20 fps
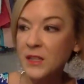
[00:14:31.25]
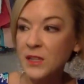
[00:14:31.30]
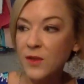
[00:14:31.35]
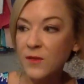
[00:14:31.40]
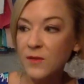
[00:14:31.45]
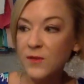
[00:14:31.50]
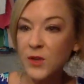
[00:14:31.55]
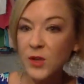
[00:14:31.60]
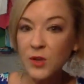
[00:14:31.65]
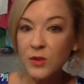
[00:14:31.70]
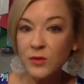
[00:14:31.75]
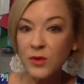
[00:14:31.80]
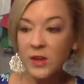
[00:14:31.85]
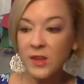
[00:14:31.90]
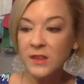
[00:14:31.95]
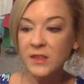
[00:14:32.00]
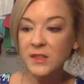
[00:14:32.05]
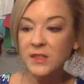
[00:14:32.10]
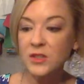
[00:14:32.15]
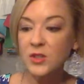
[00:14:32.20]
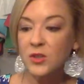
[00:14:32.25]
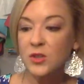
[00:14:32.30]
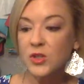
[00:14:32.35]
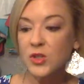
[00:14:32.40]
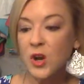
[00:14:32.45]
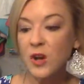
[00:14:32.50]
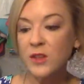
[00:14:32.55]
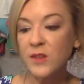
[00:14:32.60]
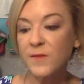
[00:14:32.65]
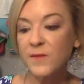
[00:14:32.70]
So if you look at this little
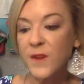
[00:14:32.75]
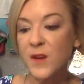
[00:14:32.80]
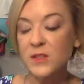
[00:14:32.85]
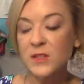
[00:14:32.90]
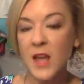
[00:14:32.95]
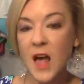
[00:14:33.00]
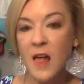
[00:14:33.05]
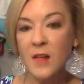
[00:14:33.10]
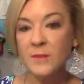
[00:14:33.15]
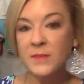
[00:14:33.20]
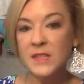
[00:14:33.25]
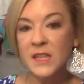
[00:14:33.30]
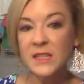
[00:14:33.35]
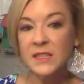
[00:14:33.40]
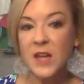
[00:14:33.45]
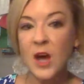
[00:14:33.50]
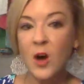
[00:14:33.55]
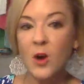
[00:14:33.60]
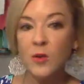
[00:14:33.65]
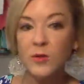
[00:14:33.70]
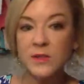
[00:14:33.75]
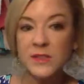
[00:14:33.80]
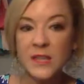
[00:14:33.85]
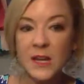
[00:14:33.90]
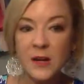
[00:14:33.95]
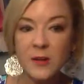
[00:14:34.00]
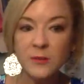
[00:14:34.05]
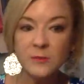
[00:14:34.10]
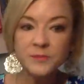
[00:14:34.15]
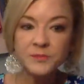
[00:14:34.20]
chart, the first column says
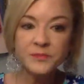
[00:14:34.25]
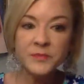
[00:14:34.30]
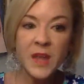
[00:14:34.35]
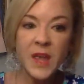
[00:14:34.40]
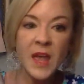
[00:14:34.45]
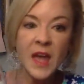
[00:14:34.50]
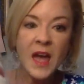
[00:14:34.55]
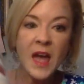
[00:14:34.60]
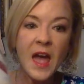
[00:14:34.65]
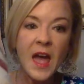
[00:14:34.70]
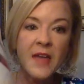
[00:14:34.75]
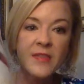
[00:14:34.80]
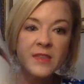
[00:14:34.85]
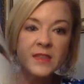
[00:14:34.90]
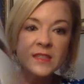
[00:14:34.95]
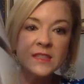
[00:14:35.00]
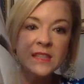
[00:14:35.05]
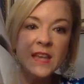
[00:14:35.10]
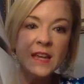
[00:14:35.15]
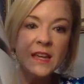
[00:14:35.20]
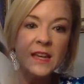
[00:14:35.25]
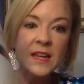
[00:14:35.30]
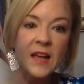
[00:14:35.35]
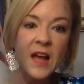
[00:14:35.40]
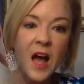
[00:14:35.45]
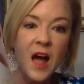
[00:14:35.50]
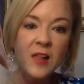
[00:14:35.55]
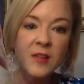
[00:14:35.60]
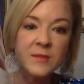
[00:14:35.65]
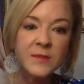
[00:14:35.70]
wholesale, and the second
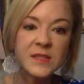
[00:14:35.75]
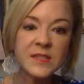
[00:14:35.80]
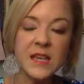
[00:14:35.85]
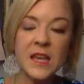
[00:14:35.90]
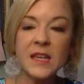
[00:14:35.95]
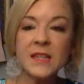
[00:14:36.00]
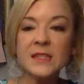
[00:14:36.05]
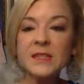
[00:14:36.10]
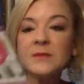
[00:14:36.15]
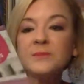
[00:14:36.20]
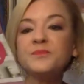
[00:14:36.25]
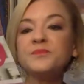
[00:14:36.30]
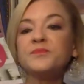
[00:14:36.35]
column says